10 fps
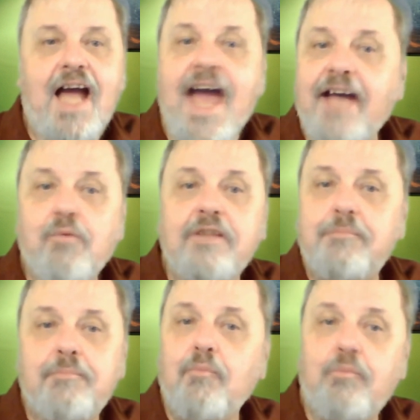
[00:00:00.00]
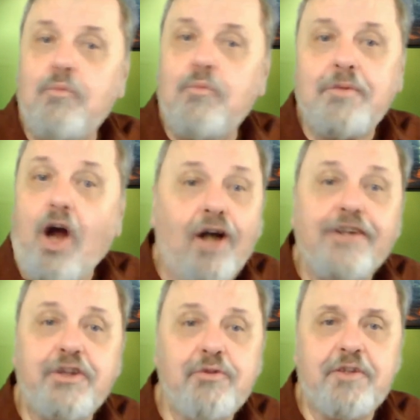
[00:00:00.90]
I had one woman
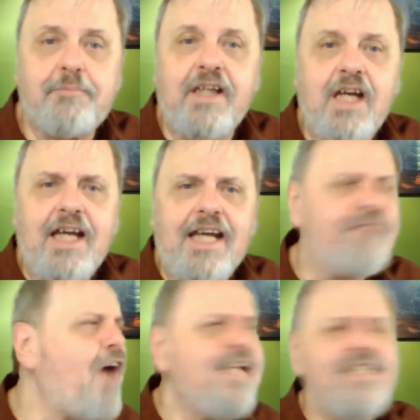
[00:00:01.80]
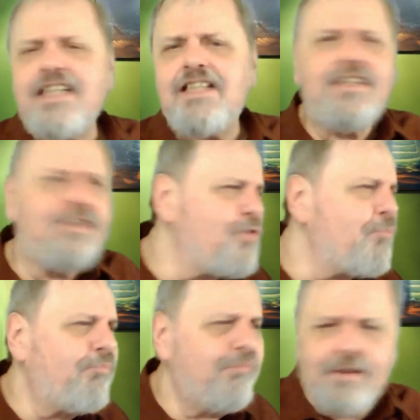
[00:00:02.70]
argue with me. If I didn't
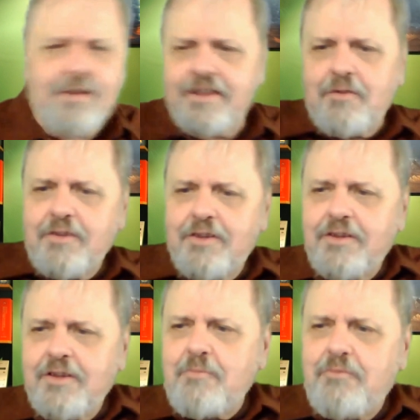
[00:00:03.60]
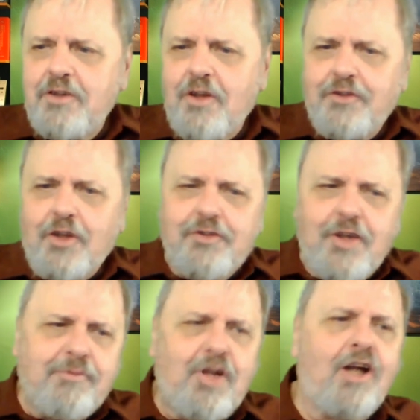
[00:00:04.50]
do the the, the the the,
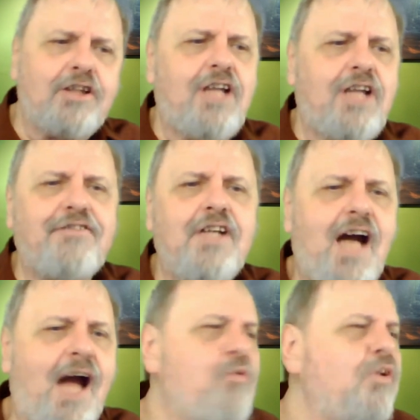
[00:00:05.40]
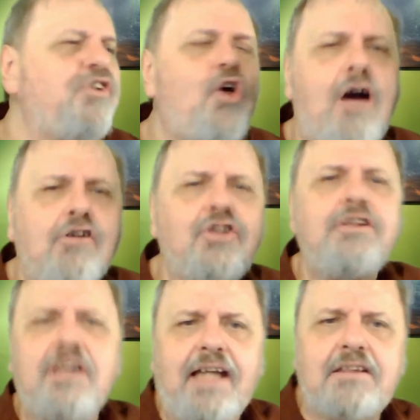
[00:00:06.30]
the, dark stuff, I wouldn't know how
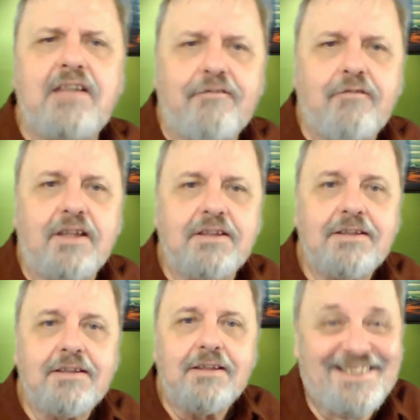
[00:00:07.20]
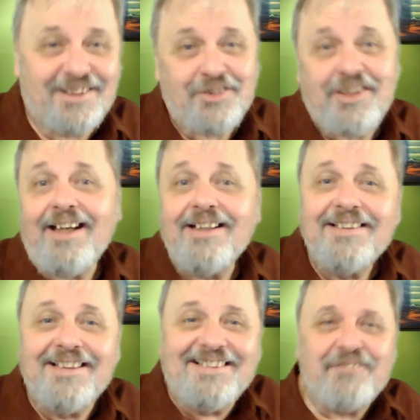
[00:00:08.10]
good the light stuff was. I said, okay.
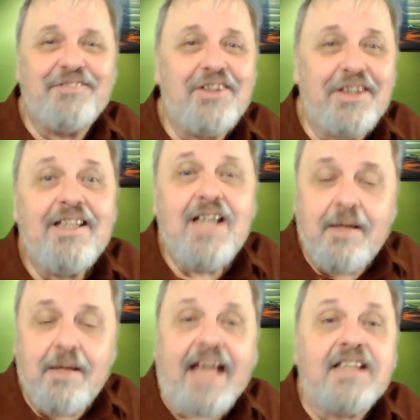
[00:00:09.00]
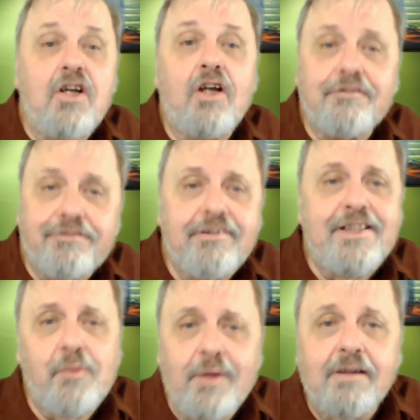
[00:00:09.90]
If you, it, eh, that's called
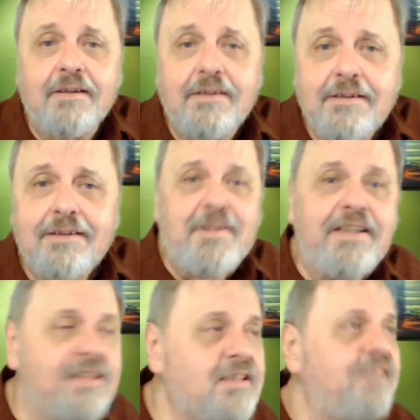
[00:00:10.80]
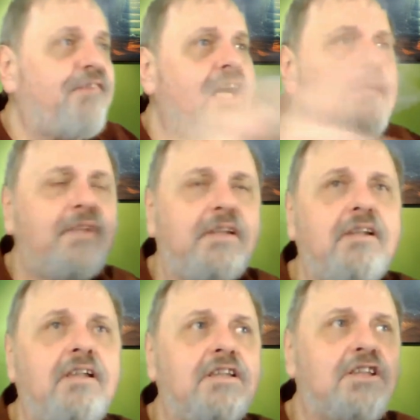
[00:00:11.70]
free will. I mean, this environment,
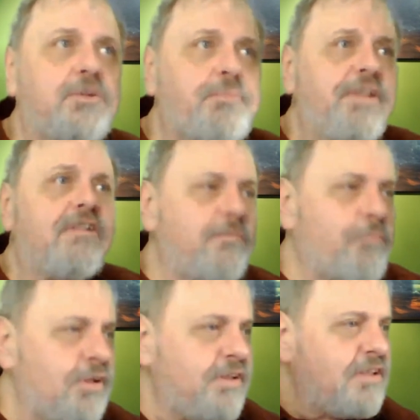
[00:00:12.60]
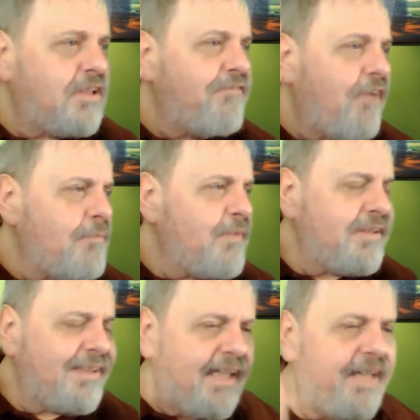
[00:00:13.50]
Spirit put this
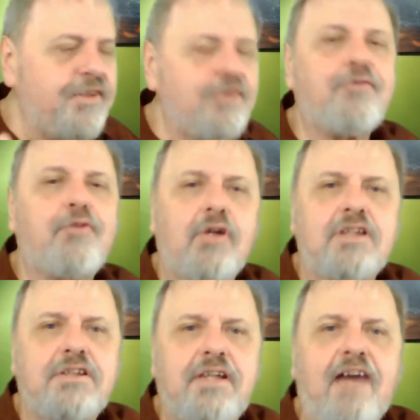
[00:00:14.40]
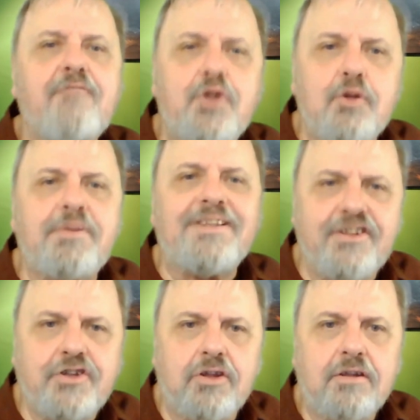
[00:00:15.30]
environment together for us to have pure
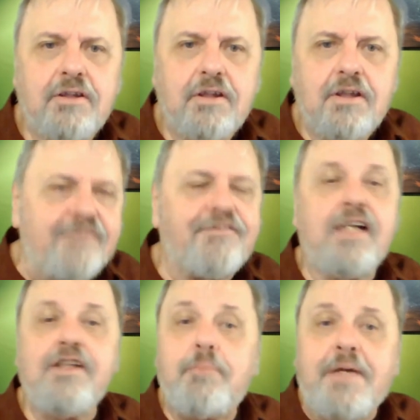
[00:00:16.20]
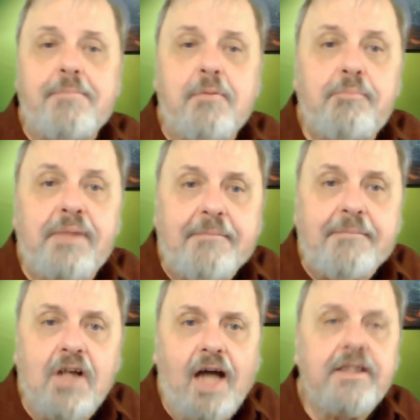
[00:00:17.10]
potential. Give, you know, people
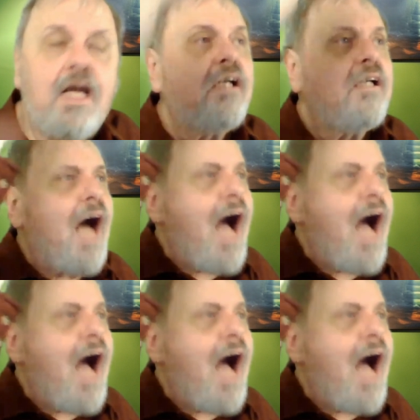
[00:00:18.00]
blame God.